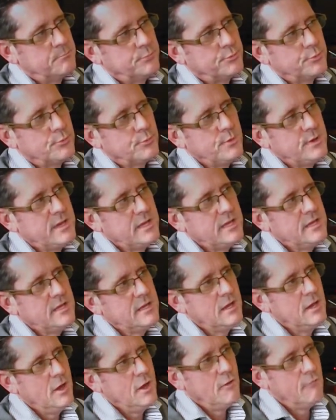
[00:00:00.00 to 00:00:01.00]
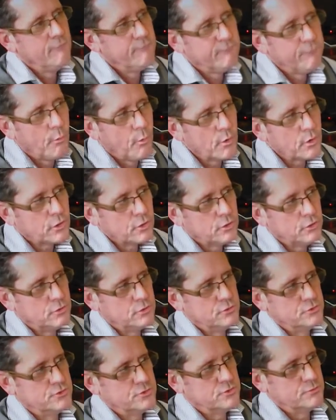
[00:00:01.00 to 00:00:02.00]

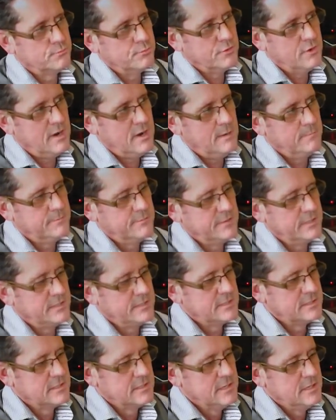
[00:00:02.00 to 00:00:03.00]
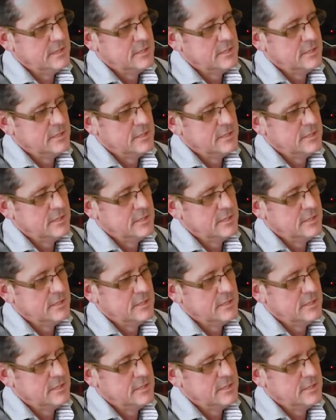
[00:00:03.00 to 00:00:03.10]
pre-foreclosure properties.